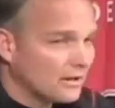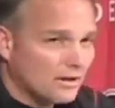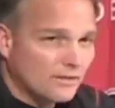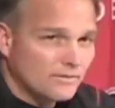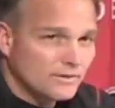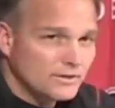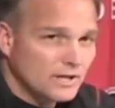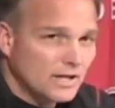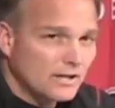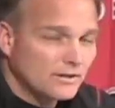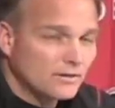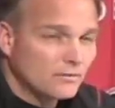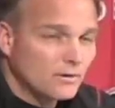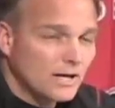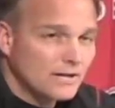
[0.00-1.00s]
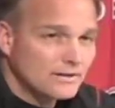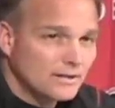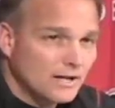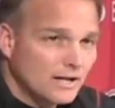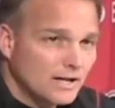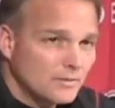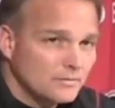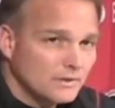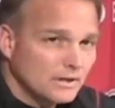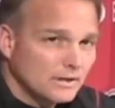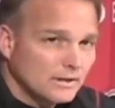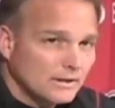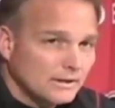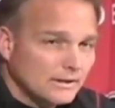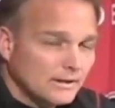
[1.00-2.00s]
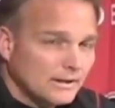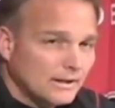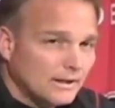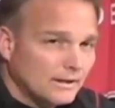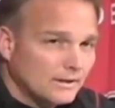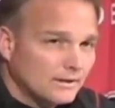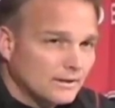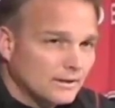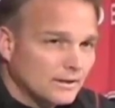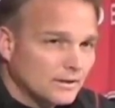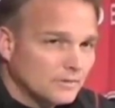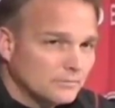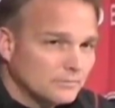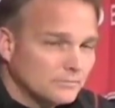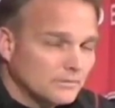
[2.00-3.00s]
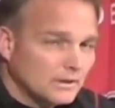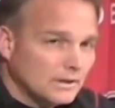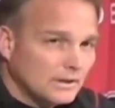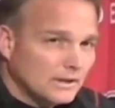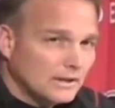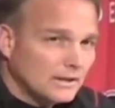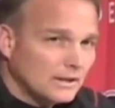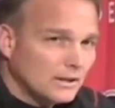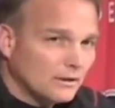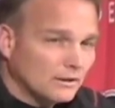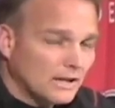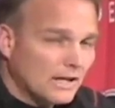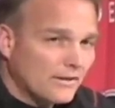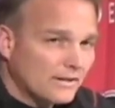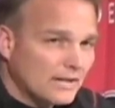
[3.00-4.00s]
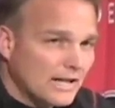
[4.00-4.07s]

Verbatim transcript: the offers out at the right time. And, um, you know, a lot of the